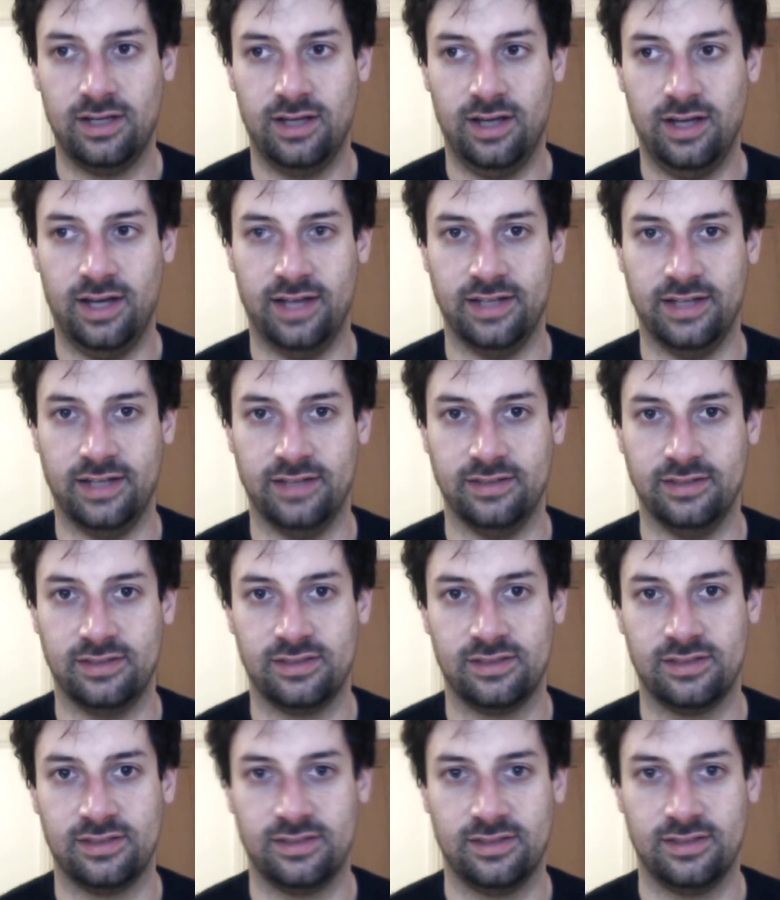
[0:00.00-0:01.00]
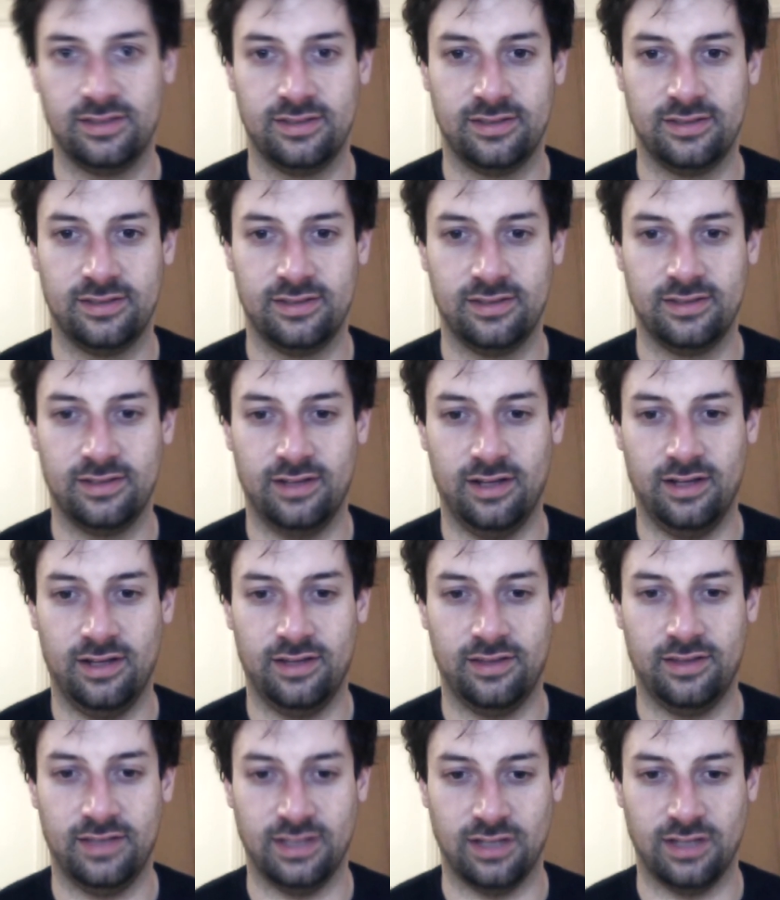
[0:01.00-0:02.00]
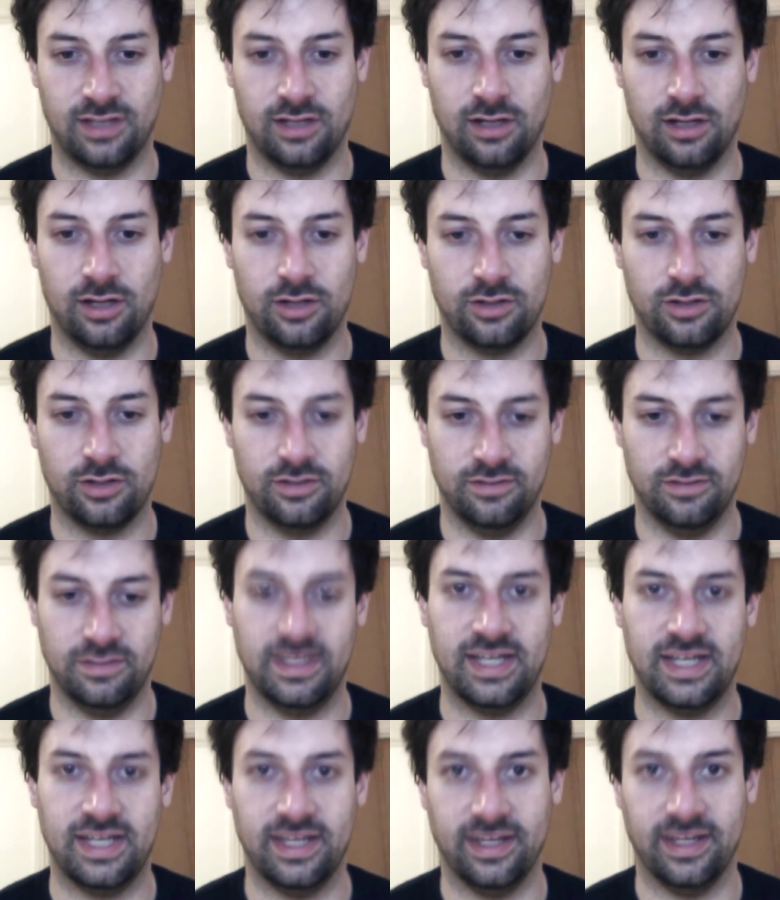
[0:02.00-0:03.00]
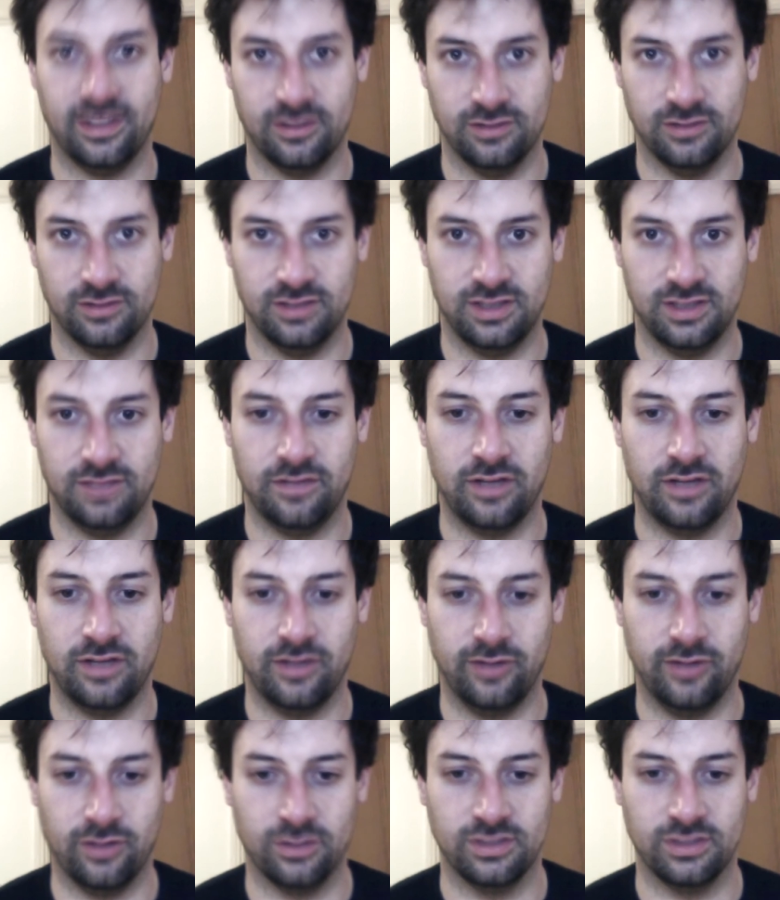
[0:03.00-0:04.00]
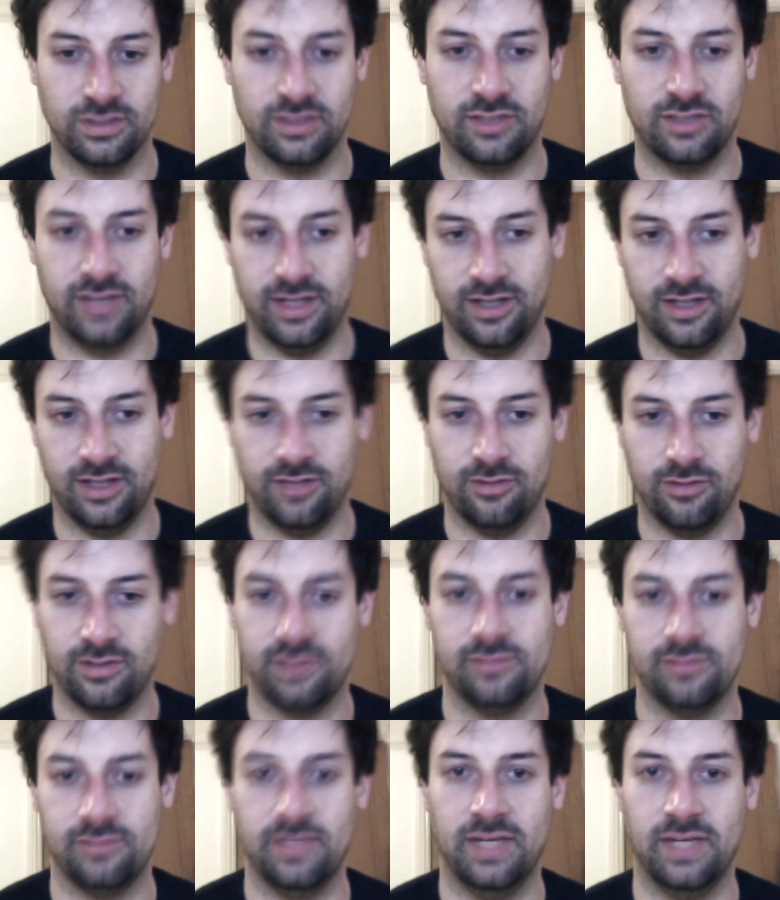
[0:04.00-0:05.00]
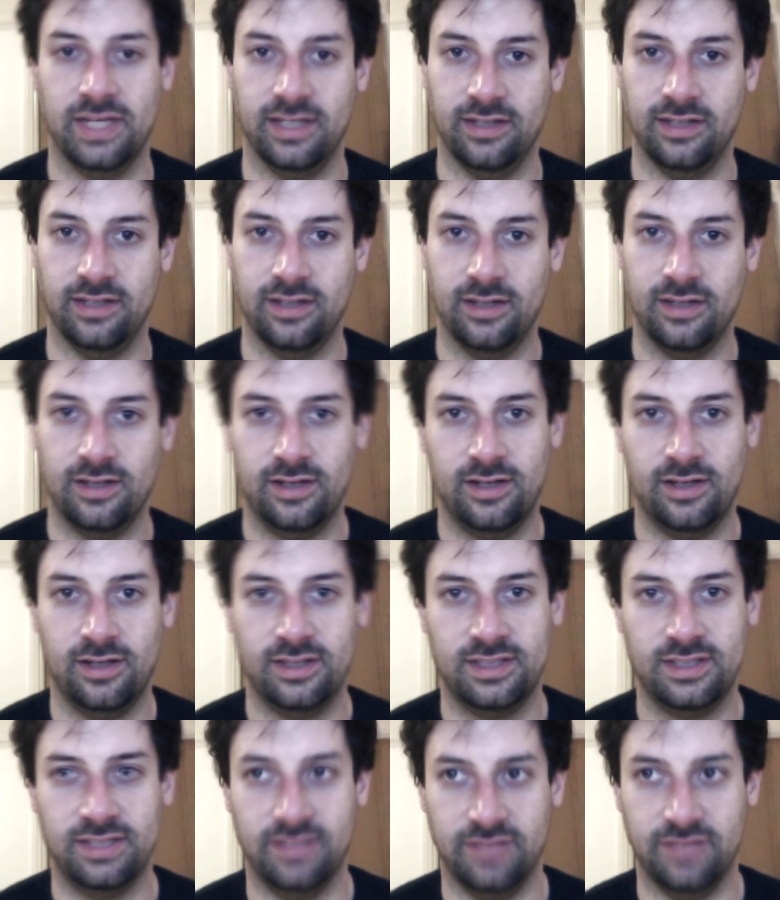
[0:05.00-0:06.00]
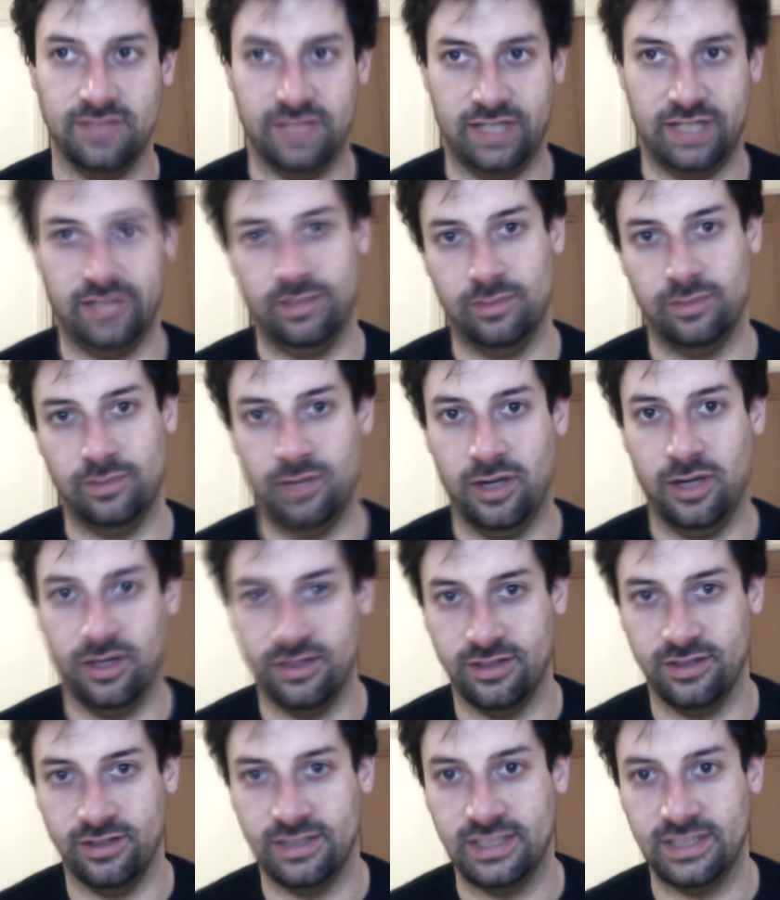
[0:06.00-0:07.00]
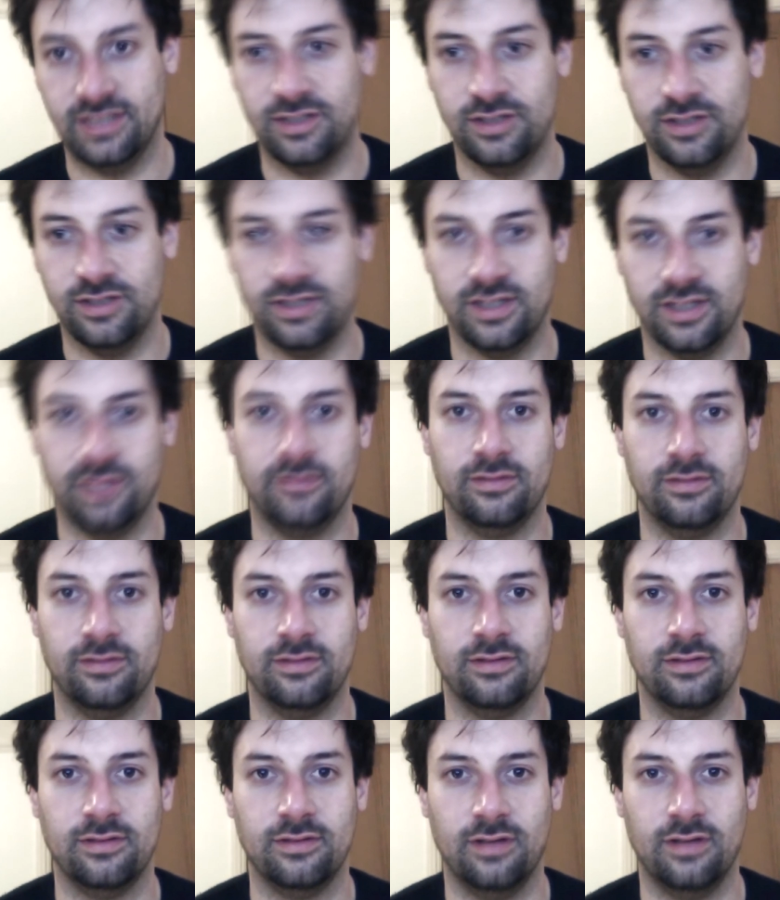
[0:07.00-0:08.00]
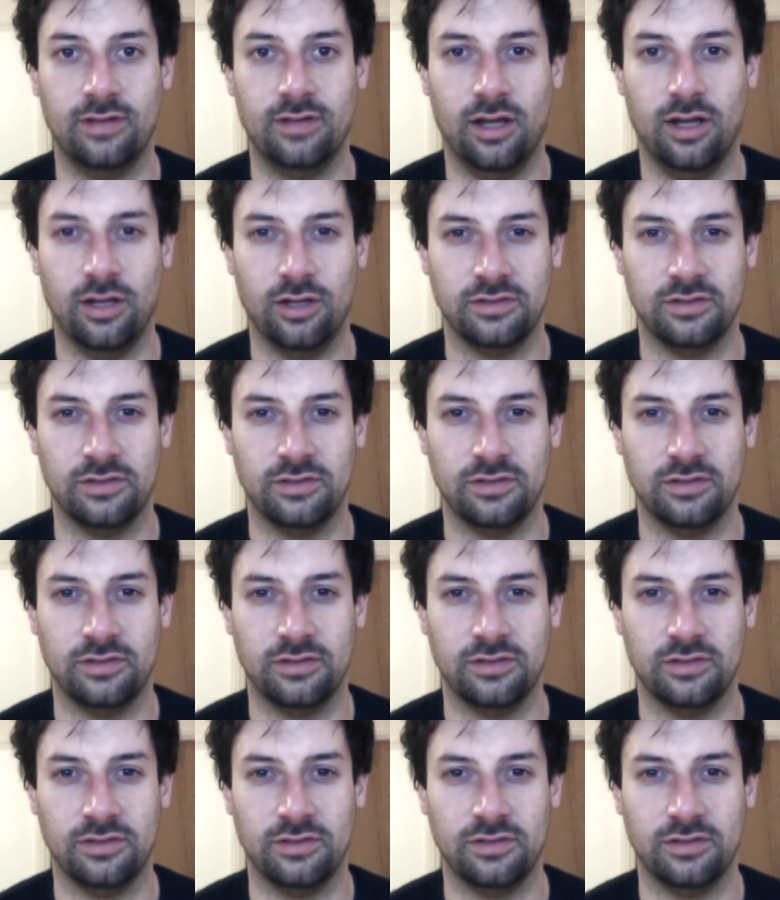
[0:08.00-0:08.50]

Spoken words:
And there's a lot of the technical stuff going on, so I know that my 7DRL partner is under a lot